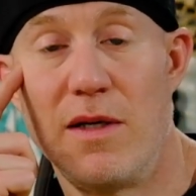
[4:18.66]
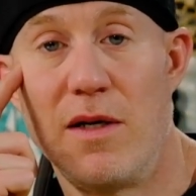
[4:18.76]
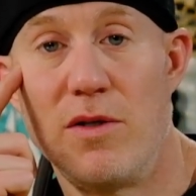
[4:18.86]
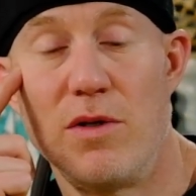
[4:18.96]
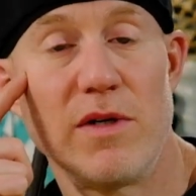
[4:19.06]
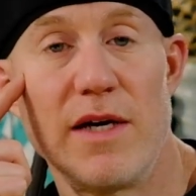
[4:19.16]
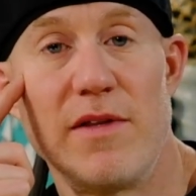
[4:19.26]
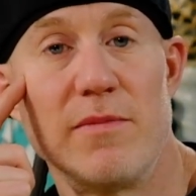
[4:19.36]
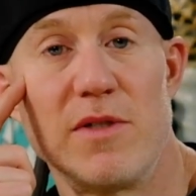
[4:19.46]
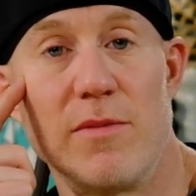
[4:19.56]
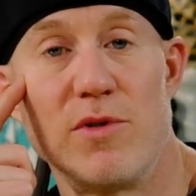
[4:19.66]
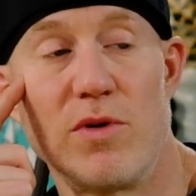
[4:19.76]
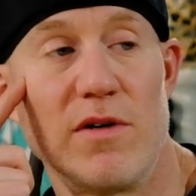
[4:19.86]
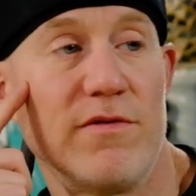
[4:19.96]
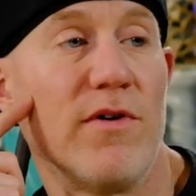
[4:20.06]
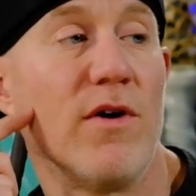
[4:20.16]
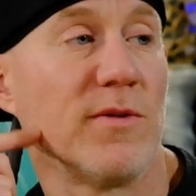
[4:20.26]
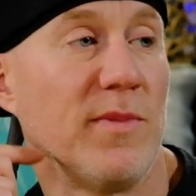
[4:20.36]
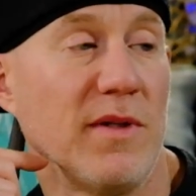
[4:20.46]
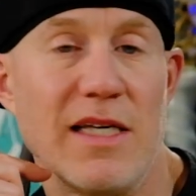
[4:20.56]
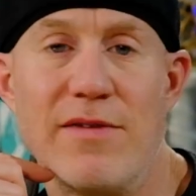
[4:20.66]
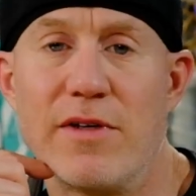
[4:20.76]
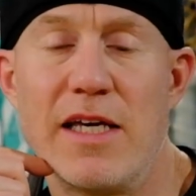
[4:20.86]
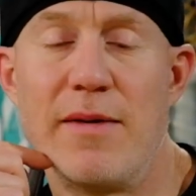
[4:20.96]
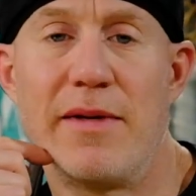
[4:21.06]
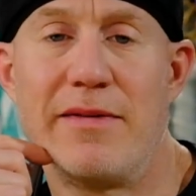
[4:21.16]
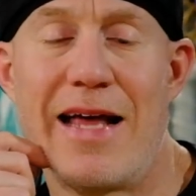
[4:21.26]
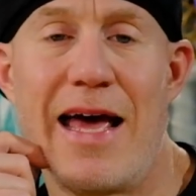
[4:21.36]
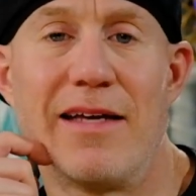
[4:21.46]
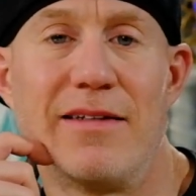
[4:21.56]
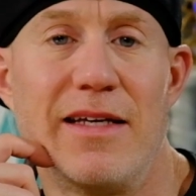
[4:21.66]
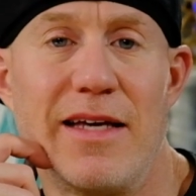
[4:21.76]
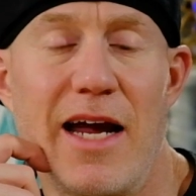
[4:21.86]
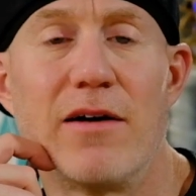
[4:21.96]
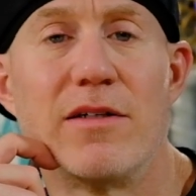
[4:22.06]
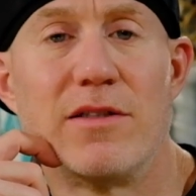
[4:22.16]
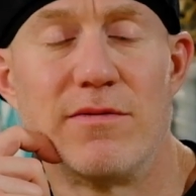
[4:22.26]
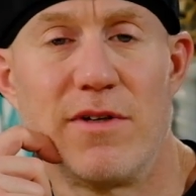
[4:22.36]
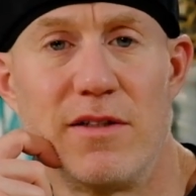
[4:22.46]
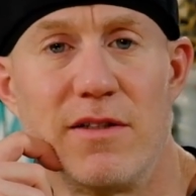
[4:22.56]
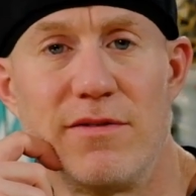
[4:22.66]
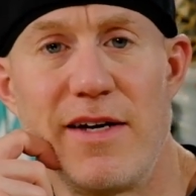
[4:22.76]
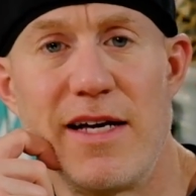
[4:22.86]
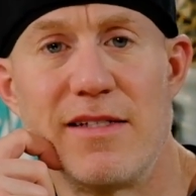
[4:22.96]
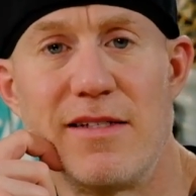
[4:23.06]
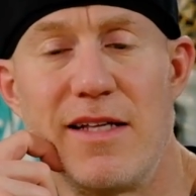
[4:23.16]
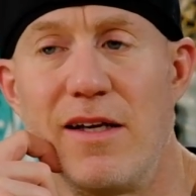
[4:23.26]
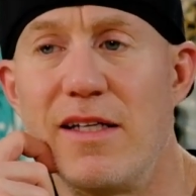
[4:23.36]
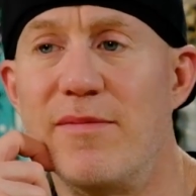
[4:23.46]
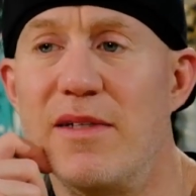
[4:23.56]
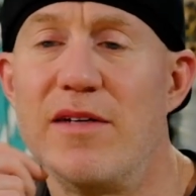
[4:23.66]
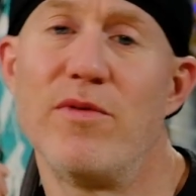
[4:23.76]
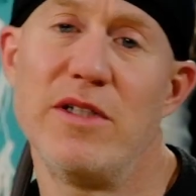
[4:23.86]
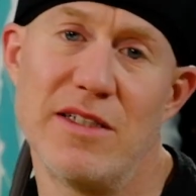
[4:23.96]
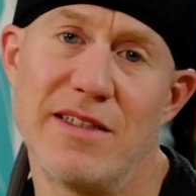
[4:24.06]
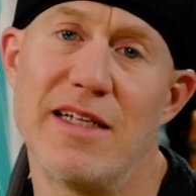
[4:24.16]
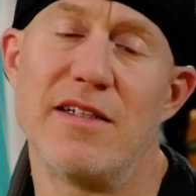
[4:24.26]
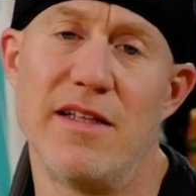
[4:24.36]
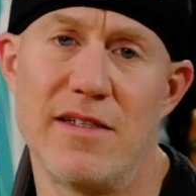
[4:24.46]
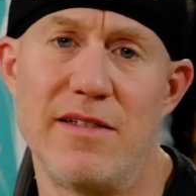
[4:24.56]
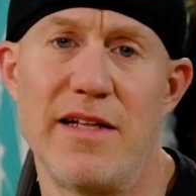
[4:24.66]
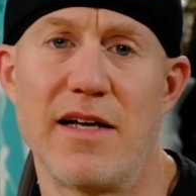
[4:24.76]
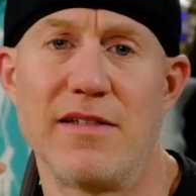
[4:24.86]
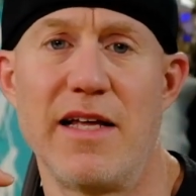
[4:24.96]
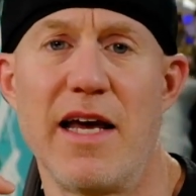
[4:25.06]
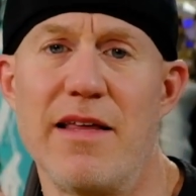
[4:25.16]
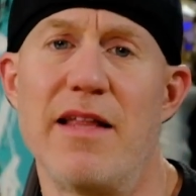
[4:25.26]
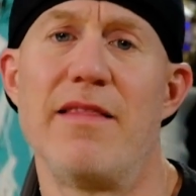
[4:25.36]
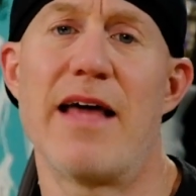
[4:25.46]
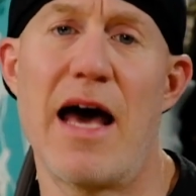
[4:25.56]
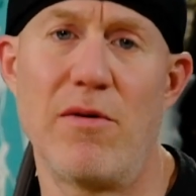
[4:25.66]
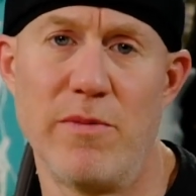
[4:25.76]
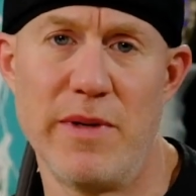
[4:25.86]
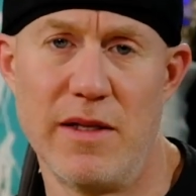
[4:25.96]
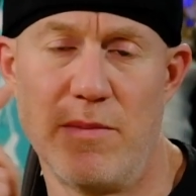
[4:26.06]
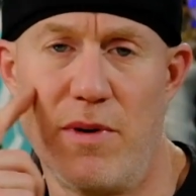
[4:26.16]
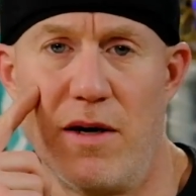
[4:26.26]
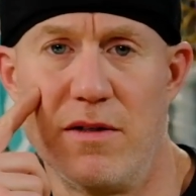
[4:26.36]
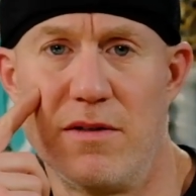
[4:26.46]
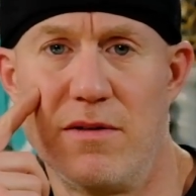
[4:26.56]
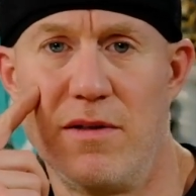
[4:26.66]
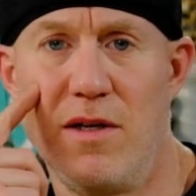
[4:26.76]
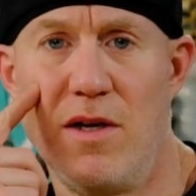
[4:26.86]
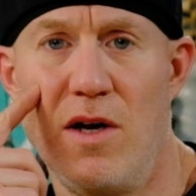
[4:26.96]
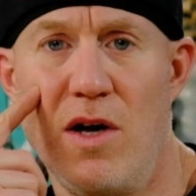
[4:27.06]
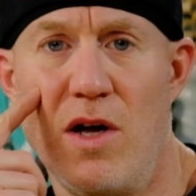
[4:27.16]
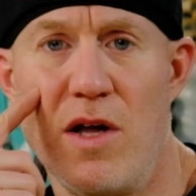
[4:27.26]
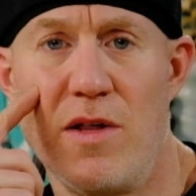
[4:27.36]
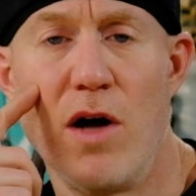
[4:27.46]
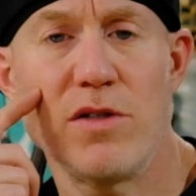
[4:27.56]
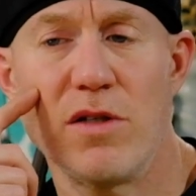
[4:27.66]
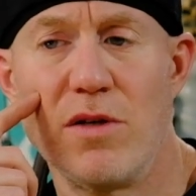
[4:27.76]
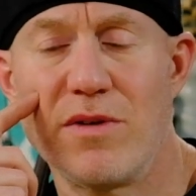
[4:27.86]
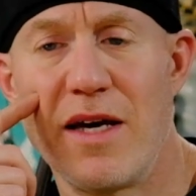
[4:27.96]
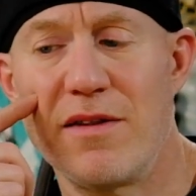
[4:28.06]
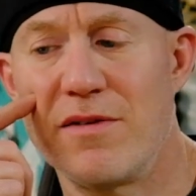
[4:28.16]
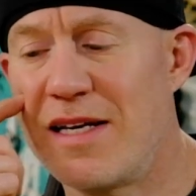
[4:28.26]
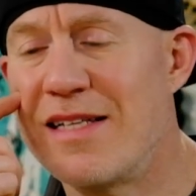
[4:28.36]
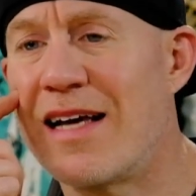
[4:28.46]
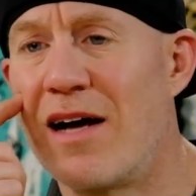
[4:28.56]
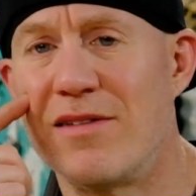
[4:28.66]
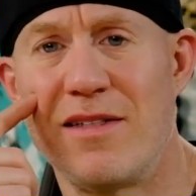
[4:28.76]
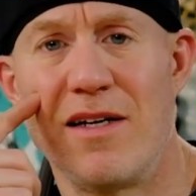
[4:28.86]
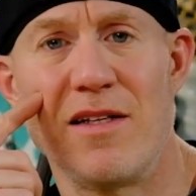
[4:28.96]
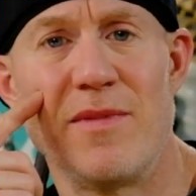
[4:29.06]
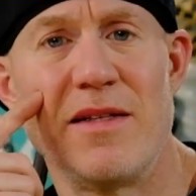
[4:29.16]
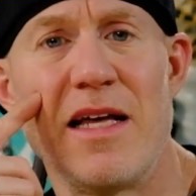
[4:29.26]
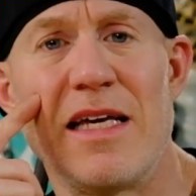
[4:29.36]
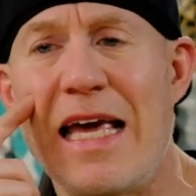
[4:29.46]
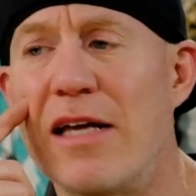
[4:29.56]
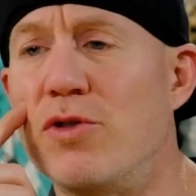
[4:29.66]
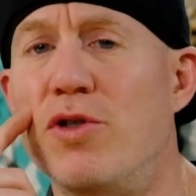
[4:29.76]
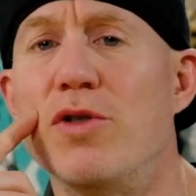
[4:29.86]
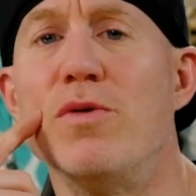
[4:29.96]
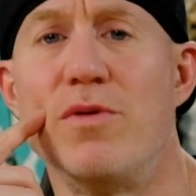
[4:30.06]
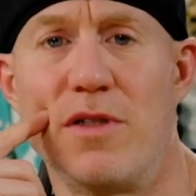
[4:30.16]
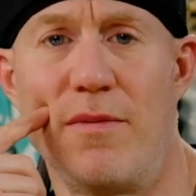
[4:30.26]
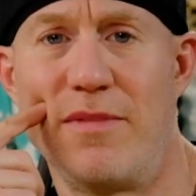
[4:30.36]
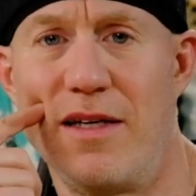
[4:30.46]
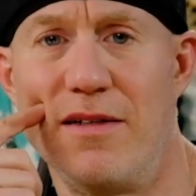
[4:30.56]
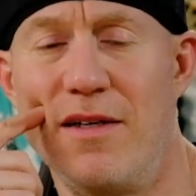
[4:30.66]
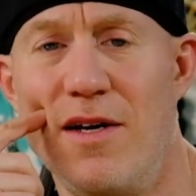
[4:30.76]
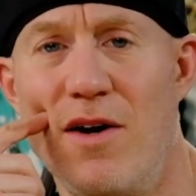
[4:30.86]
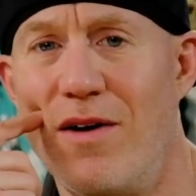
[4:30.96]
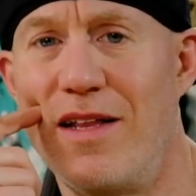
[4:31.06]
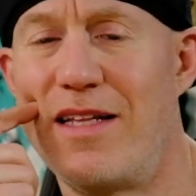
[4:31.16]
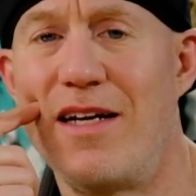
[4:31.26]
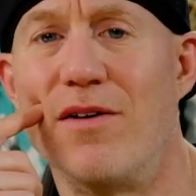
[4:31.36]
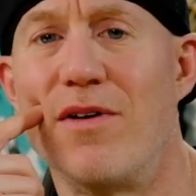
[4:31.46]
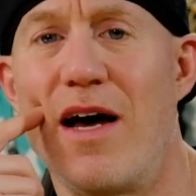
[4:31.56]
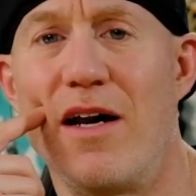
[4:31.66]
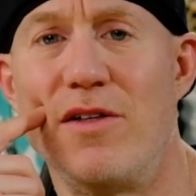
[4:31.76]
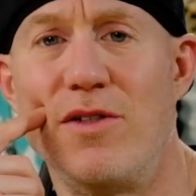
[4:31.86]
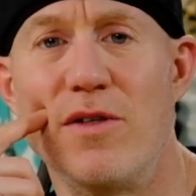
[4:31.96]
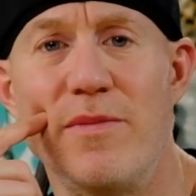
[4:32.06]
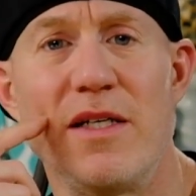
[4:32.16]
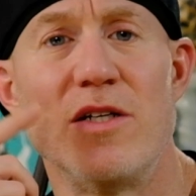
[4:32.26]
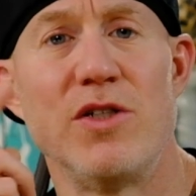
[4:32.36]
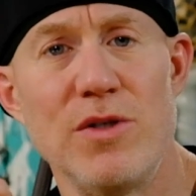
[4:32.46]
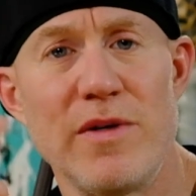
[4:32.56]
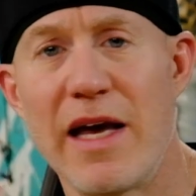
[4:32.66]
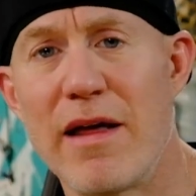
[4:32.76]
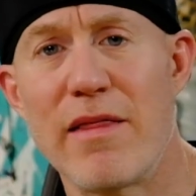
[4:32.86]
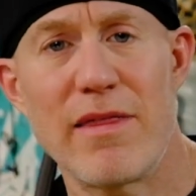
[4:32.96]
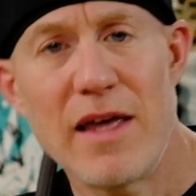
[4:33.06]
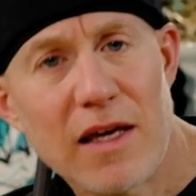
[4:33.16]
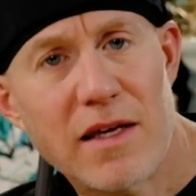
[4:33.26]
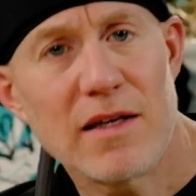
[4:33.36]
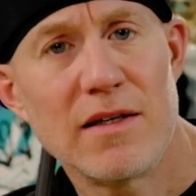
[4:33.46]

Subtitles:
Don't give them some sort of false belief or keep dangling carrots in front of their face, telling them that if we just get to this next thing, then that will be the parts. Also, don't kick their knees out to tell them that they can't do something, or that they don't know how to do it because you can't think